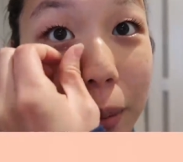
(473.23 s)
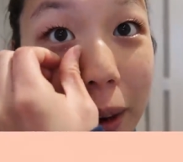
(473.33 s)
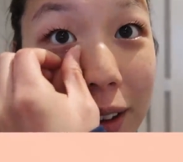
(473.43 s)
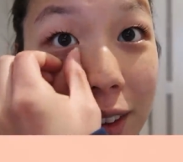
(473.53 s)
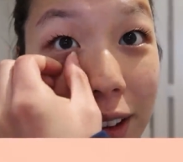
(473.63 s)

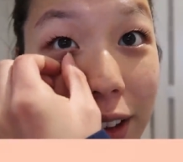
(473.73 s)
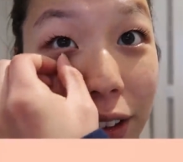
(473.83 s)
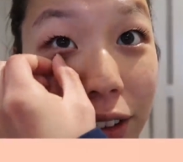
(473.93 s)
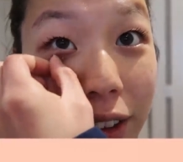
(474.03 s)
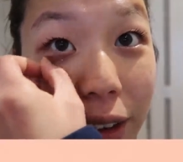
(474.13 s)
amazing they
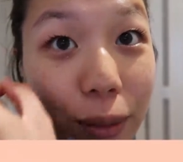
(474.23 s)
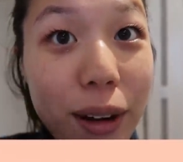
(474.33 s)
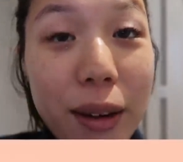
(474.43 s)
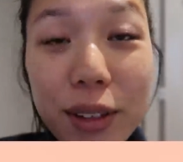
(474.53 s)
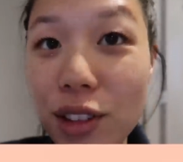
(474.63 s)
looked like
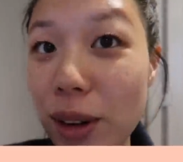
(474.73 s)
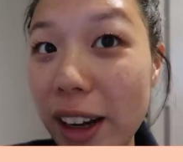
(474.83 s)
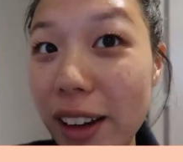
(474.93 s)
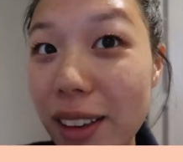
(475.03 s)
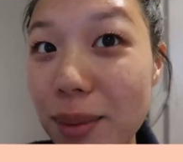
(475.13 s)
right when
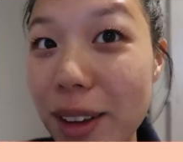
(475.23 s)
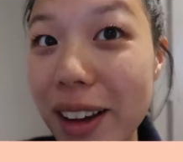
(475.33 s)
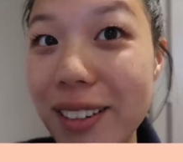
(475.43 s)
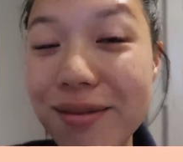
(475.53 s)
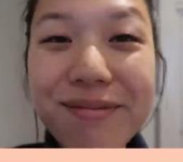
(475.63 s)
I get them
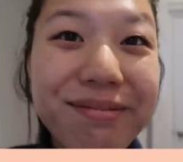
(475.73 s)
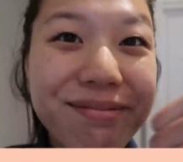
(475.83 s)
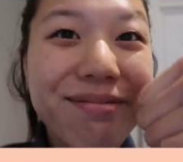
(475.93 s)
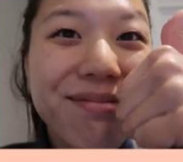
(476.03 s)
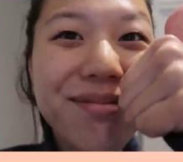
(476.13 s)
done.
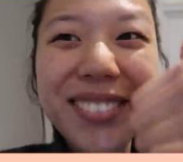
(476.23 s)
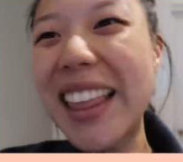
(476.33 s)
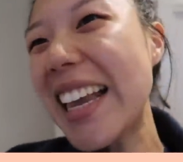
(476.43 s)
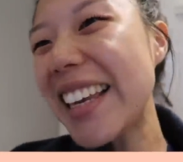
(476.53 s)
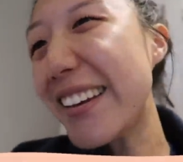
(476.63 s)

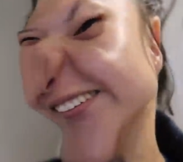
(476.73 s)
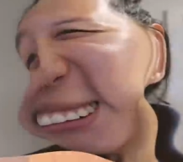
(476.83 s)
Thank you.